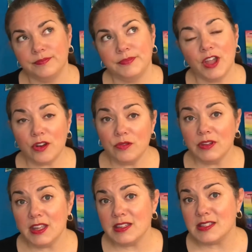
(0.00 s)
Not
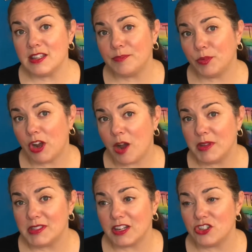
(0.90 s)
only is the
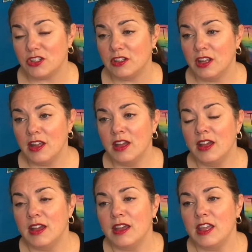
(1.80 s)
comment section
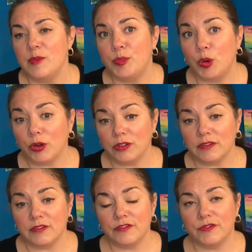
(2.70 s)

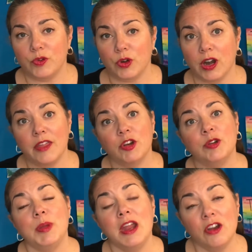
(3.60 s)
important for other
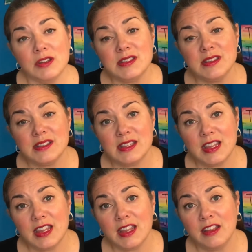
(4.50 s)
parents to
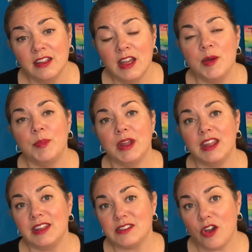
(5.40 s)
see, but
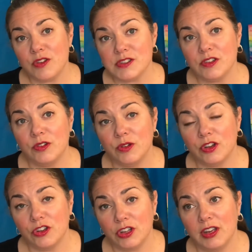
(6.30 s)
it's also
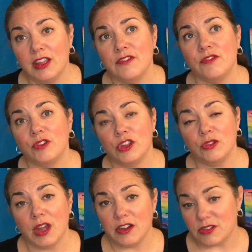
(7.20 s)
good for you
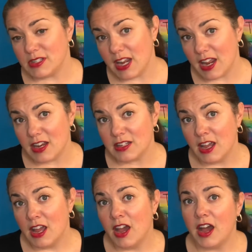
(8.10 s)
to understand
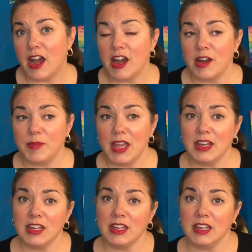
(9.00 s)
um,
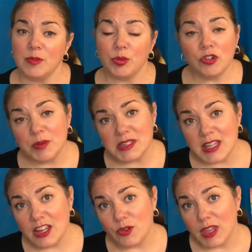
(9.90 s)
any improvements
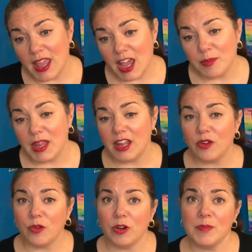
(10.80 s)
that you can make,
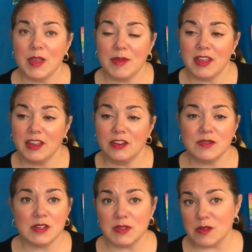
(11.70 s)
or maybe, you know,
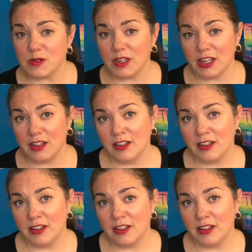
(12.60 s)
sometimes we